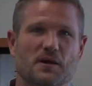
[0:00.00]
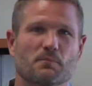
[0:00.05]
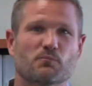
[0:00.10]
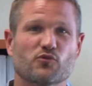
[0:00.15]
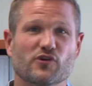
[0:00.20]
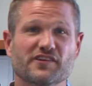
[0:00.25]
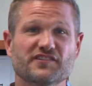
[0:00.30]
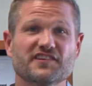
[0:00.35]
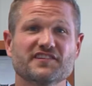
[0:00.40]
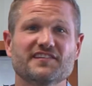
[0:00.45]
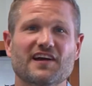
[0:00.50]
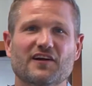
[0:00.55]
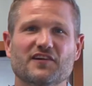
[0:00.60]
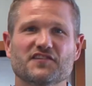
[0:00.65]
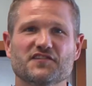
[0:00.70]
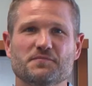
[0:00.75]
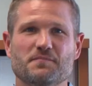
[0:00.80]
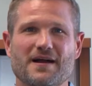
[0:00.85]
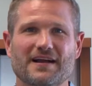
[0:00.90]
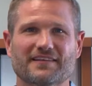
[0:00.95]
Bridges are
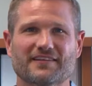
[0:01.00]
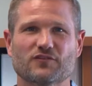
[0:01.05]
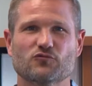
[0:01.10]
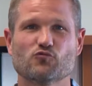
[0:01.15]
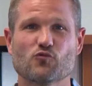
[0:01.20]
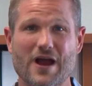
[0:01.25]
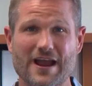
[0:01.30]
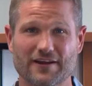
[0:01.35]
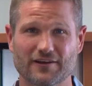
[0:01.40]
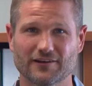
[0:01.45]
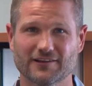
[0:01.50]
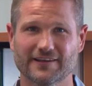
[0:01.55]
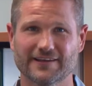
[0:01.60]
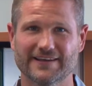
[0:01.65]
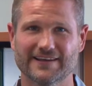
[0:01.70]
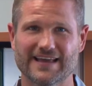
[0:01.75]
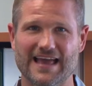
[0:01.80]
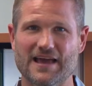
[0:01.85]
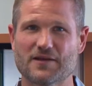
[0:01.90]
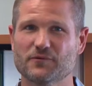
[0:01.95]
inspected
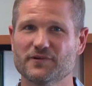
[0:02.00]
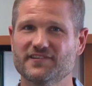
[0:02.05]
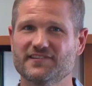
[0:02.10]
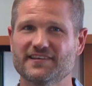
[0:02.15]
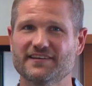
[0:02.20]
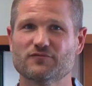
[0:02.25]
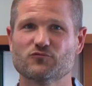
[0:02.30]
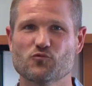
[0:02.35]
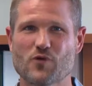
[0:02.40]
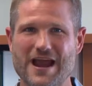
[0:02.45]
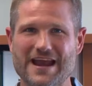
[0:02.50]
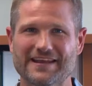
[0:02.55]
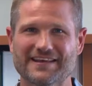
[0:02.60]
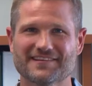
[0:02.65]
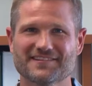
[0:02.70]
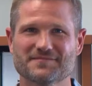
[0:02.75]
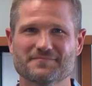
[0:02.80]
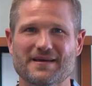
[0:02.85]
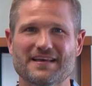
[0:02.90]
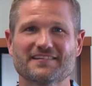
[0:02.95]
regularly and receive
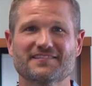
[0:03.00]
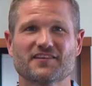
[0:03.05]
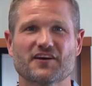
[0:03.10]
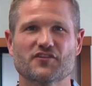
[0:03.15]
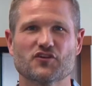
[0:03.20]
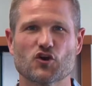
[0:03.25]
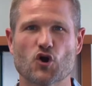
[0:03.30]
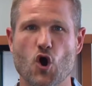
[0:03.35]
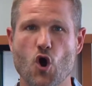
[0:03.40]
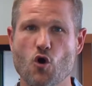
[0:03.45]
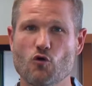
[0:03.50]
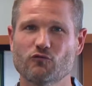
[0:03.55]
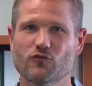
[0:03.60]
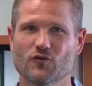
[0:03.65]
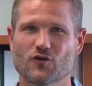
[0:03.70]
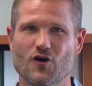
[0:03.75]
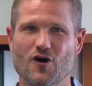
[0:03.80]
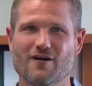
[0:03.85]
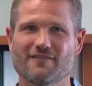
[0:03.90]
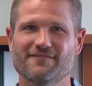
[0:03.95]
ratings based on their
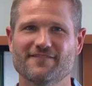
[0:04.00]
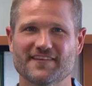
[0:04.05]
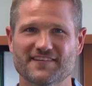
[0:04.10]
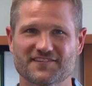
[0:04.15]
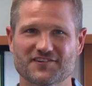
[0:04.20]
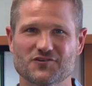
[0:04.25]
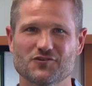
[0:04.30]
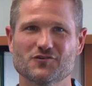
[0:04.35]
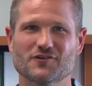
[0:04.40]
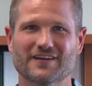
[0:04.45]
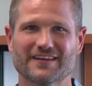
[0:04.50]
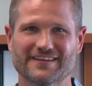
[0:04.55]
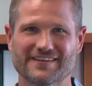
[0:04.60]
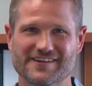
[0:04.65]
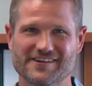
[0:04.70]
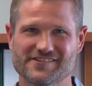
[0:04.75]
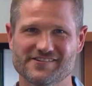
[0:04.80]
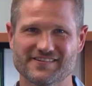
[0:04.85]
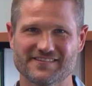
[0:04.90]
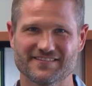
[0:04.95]
overall physical
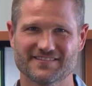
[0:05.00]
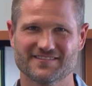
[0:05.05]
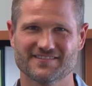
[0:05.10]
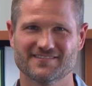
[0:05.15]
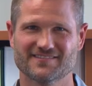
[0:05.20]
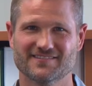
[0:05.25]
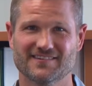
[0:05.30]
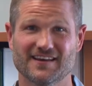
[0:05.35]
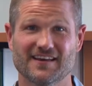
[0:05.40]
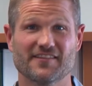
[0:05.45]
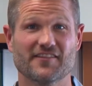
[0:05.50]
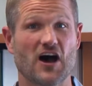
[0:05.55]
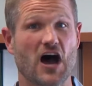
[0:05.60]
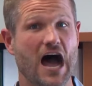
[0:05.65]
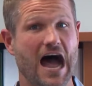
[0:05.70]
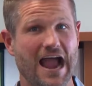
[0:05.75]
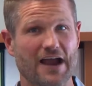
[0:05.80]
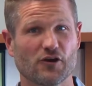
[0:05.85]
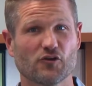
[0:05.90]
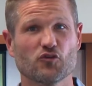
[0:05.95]
conditions. The
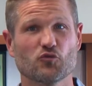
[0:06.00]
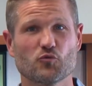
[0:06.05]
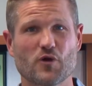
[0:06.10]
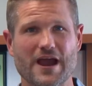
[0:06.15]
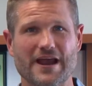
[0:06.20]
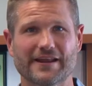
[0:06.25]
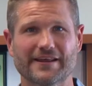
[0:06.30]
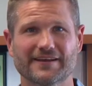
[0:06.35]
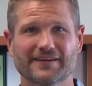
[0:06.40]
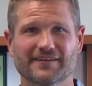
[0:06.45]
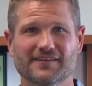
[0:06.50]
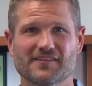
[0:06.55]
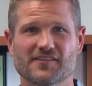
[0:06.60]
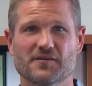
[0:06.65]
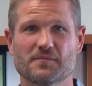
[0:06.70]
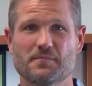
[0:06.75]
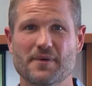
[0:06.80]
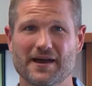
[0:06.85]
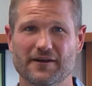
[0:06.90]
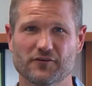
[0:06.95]
higher the rating,
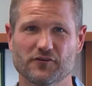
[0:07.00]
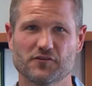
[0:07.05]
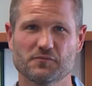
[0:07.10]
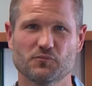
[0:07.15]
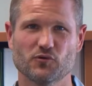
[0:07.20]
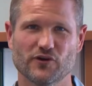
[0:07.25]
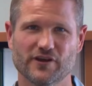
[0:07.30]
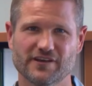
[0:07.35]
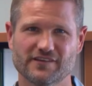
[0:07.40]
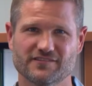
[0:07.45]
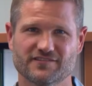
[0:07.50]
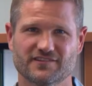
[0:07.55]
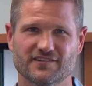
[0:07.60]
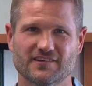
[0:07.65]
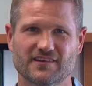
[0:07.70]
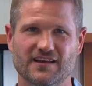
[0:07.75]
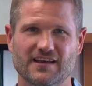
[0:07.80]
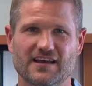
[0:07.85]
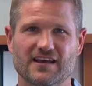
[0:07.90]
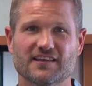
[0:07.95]
the better the bridge.
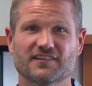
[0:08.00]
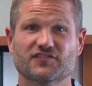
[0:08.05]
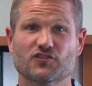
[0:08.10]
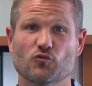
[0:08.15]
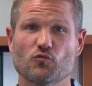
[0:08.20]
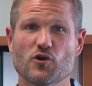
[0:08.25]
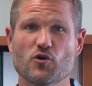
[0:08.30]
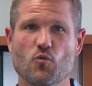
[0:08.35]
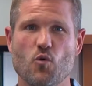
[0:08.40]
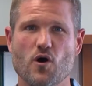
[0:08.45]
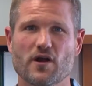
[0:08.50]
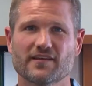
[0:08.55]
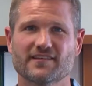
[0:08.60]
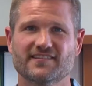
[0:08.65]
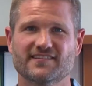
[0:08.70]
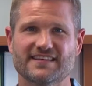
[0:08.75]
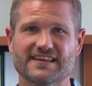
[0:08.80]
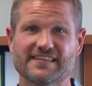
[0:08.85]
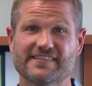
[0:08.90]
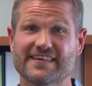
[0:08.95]
So we want to
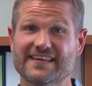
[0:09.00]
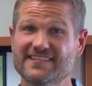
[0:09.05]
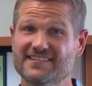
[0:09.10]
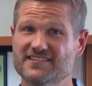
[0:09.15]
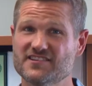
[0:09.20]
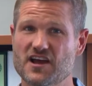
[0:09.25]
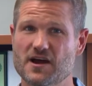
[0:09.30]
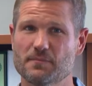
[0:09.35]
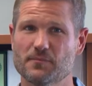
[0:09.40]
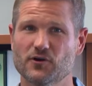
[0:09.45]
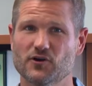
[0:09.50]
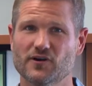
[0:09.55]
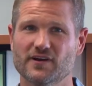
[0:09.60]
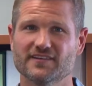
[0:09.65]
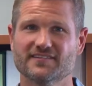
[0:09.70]
see this number